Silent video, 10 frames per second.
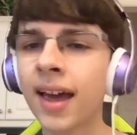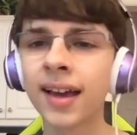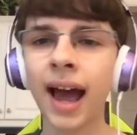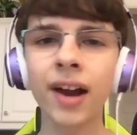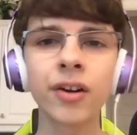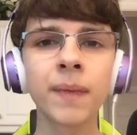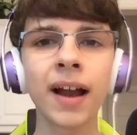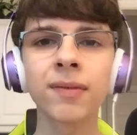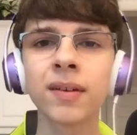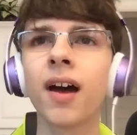Kind of
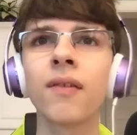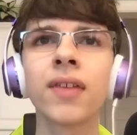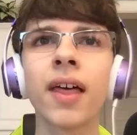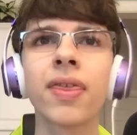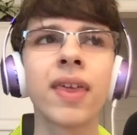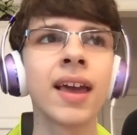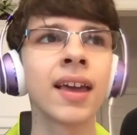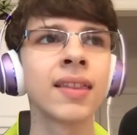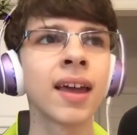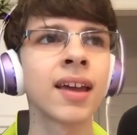reminds me of that thing
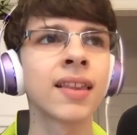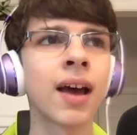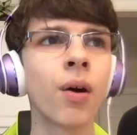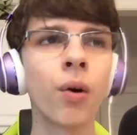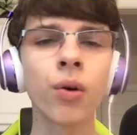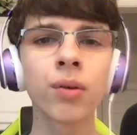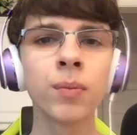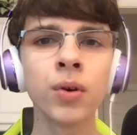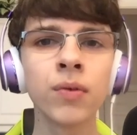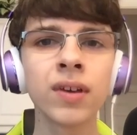in like that Hulk
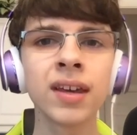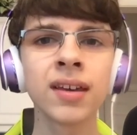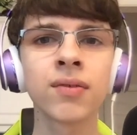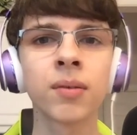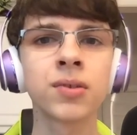movie from